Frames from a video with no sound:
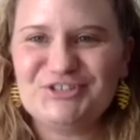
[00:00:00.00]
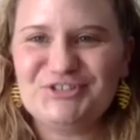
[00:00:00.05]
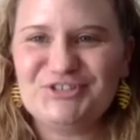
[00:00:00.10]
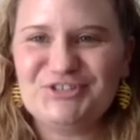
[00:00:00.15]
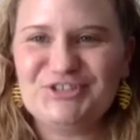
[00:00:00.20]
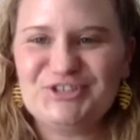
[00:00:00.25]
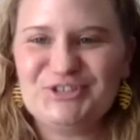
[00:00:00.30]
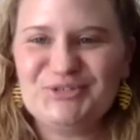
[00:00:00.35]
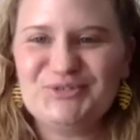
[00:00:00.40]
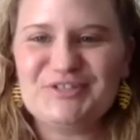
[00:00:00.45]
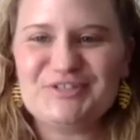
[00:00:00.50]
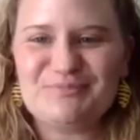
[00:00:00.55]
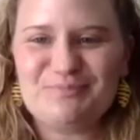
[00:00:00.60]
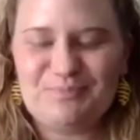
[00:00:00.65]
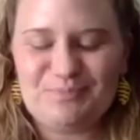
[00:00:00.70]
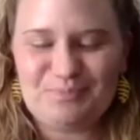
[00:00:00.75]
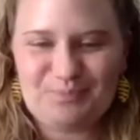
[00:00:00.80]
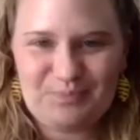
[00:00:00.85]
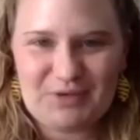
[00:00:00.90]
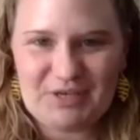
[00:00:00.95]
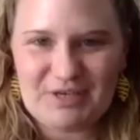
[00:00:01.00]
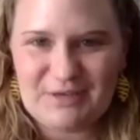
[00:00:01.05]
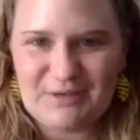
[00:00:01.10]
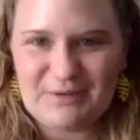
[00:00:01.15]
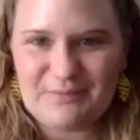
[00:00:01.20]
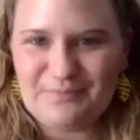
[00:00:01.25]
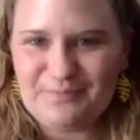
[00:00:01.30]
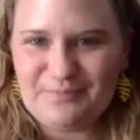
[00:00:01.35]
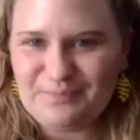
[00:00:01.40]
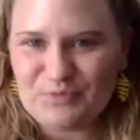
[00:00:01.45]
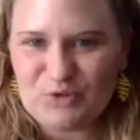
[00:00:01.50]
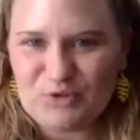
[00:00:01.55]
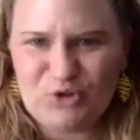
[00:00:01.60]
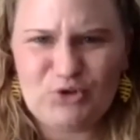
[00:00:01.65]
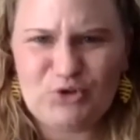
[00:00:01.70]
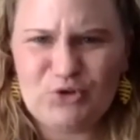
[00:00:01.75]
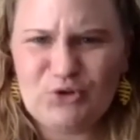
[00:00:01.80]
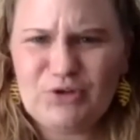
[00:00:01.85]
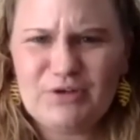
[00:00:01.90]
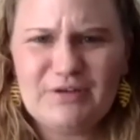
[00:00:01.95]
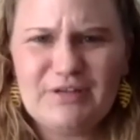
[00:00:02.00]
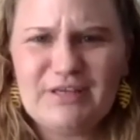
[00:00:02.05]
do, is pick a good